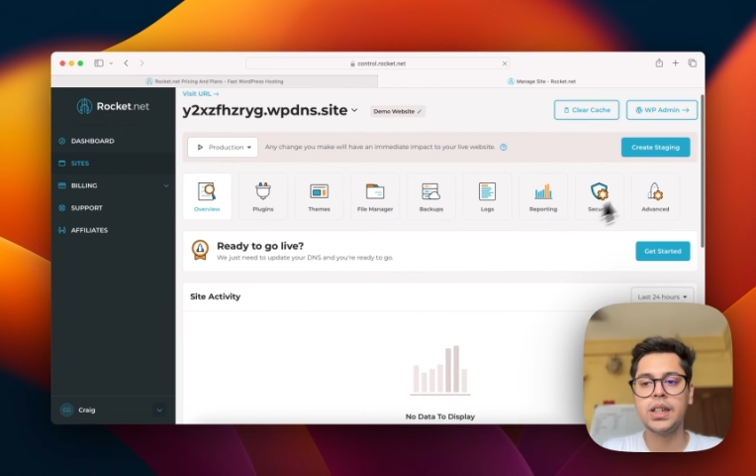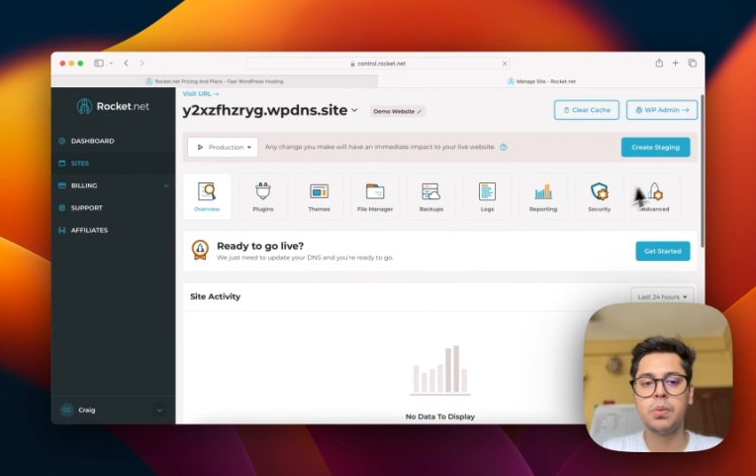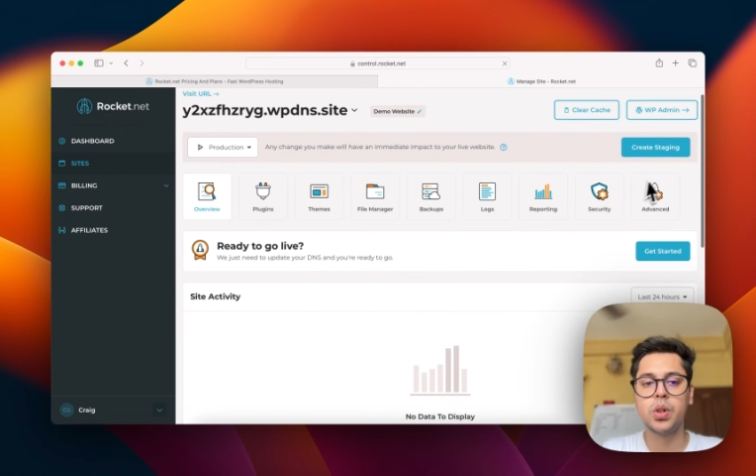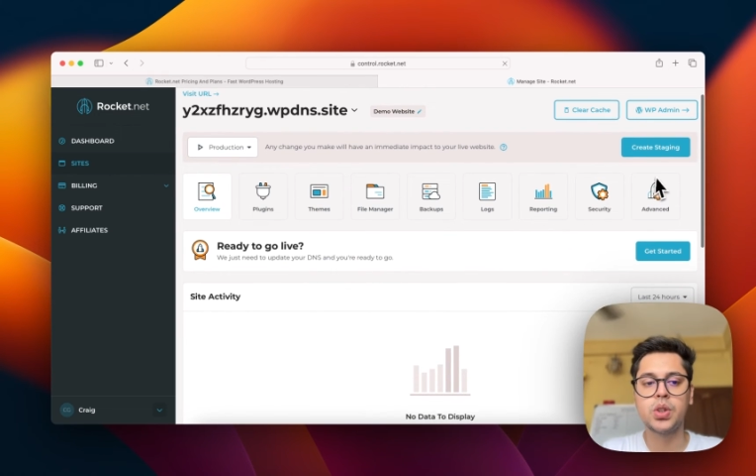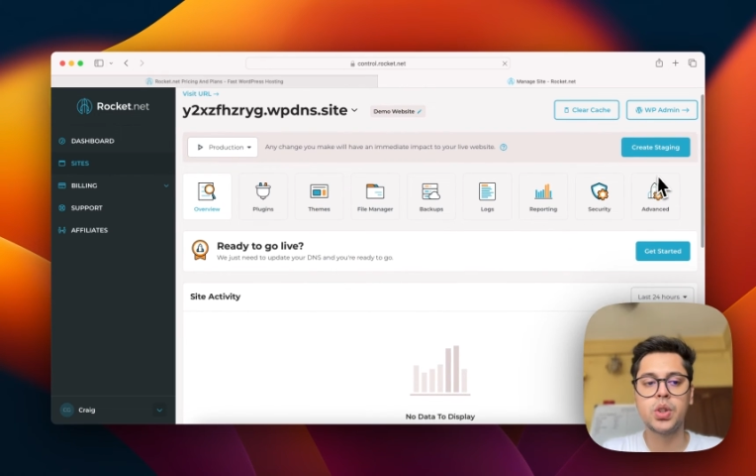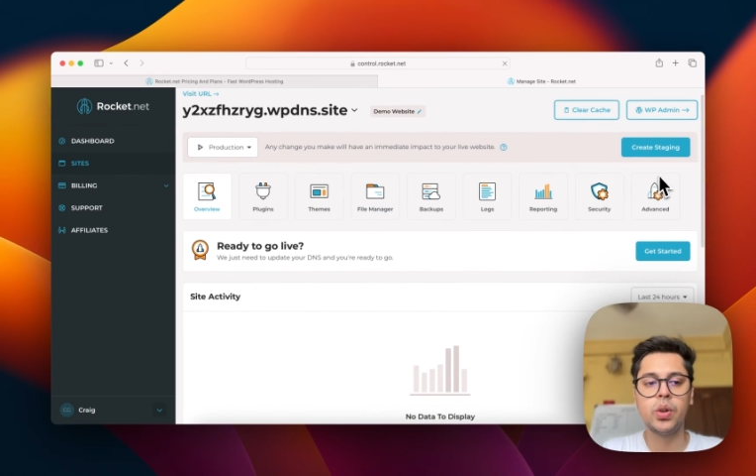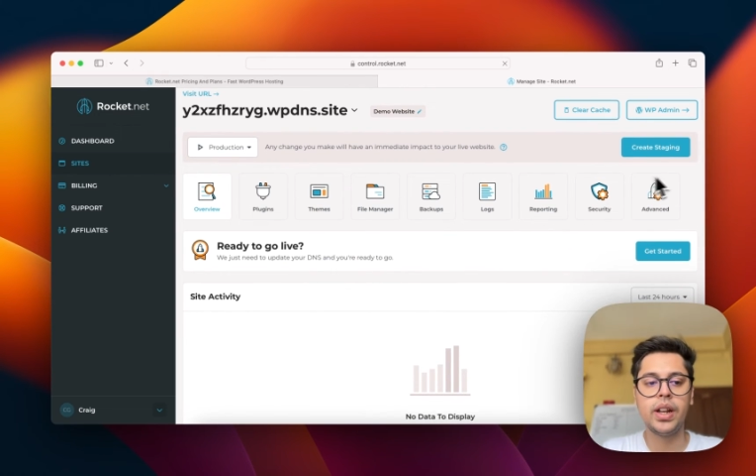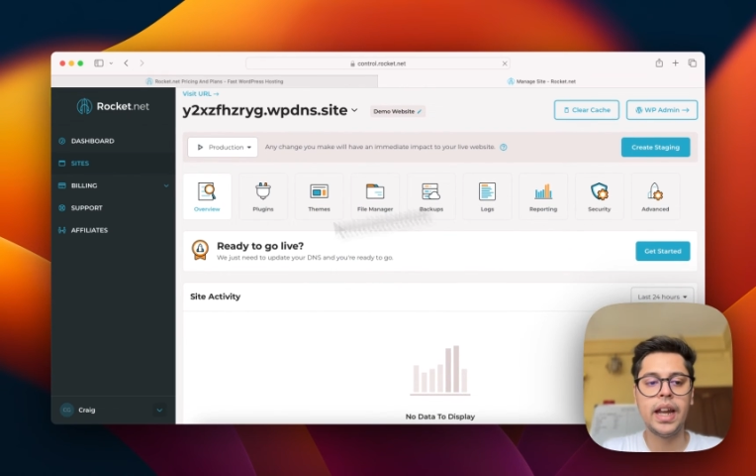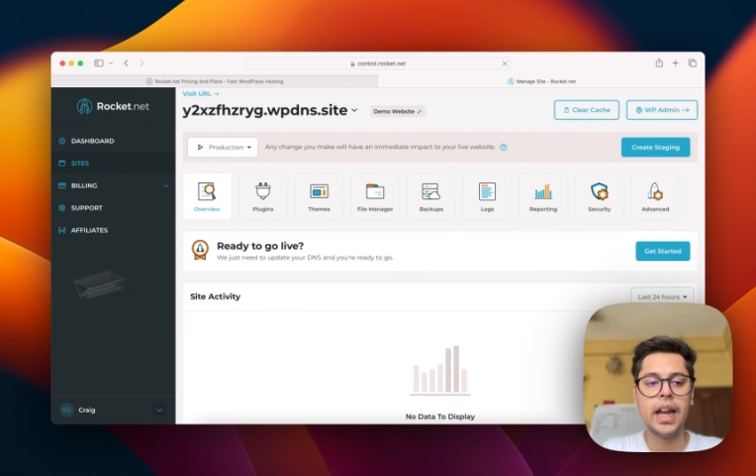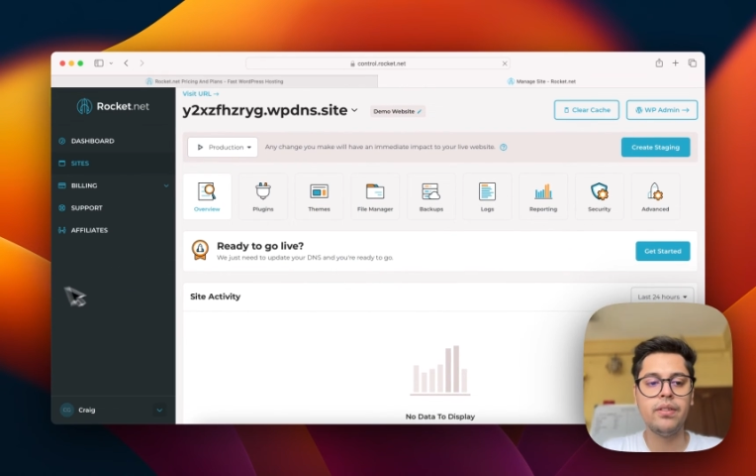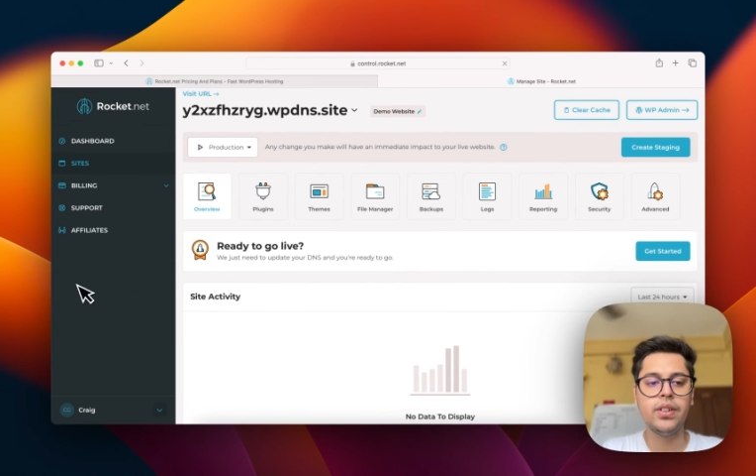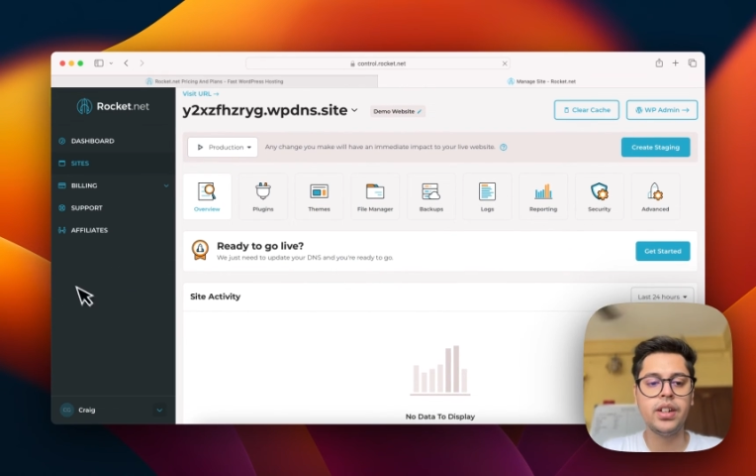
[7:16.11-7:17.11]
is the
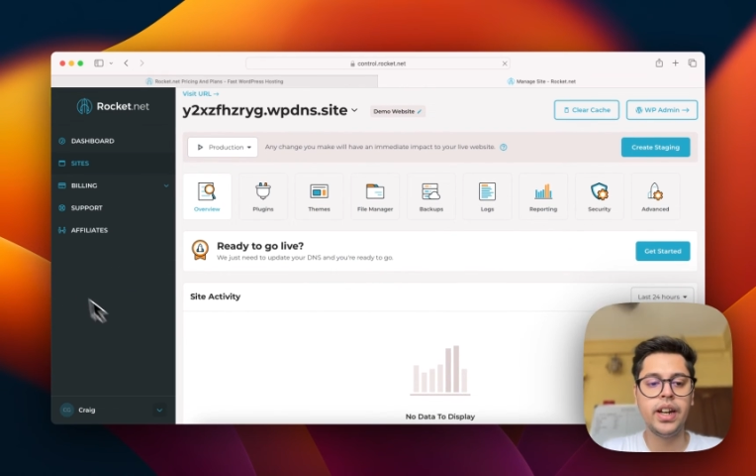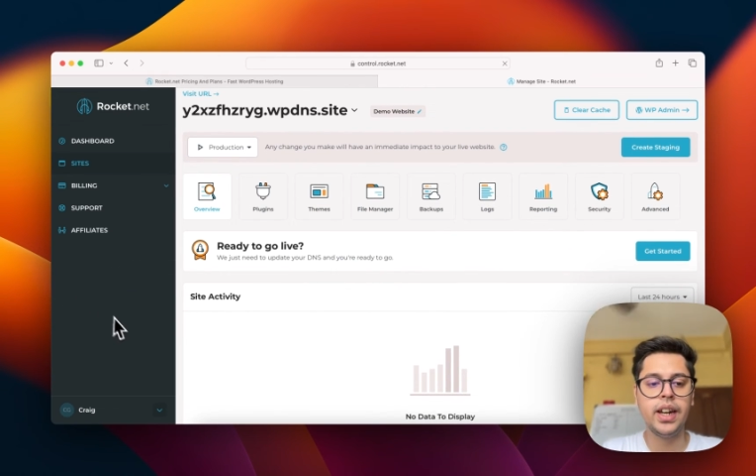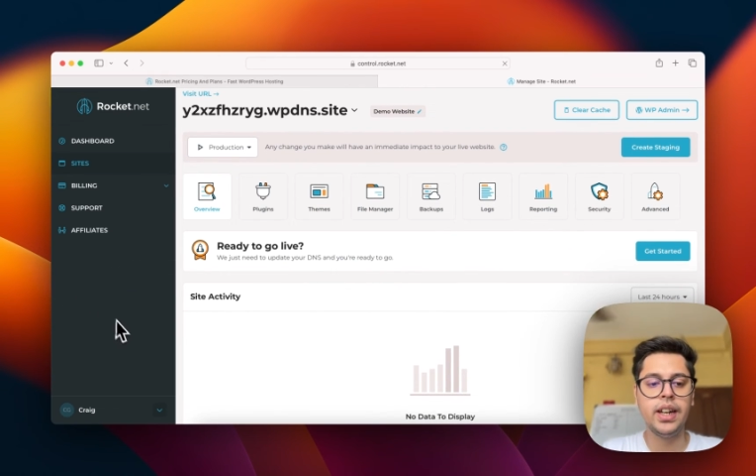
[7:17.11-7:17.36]
dashboard. So they